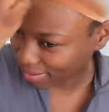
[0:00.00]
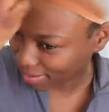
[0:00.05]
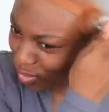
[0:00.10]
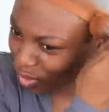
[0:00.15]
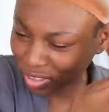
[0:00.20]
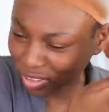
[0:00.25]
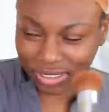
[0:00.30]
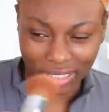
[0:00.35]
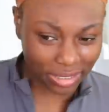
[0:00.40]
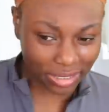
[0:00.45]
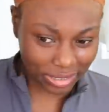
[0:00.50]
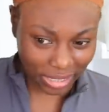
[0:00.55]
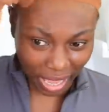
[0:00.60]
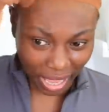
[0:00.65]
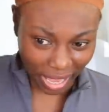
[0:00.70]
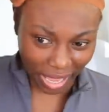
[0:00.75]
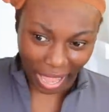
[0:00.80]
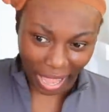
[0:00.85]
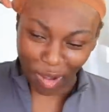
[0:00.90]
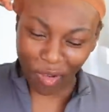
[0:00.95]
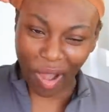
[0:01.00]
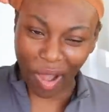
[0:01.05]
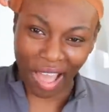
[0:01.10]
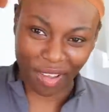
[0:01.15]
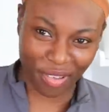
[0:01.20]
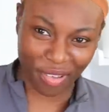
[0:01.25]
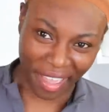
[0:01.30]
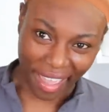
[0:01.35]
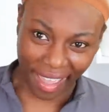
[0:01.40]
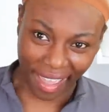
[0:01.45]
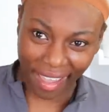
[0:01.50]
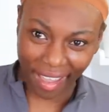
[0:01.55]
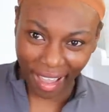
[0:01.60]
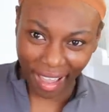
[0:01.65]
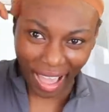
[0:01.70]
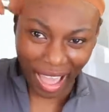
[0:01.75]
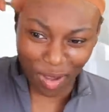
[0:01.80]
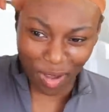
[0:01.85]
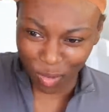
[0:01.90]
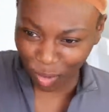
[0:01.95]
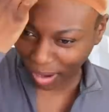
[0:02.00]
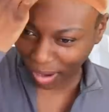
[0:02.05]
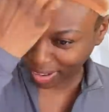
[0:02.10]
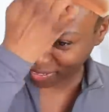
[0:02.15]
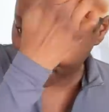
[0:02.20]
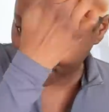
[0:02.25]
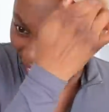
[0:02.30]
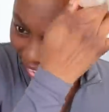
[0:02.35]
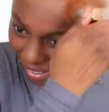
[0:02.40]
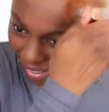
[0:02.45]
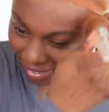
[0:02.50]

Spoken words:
Not today. I will have hair. I will have hair.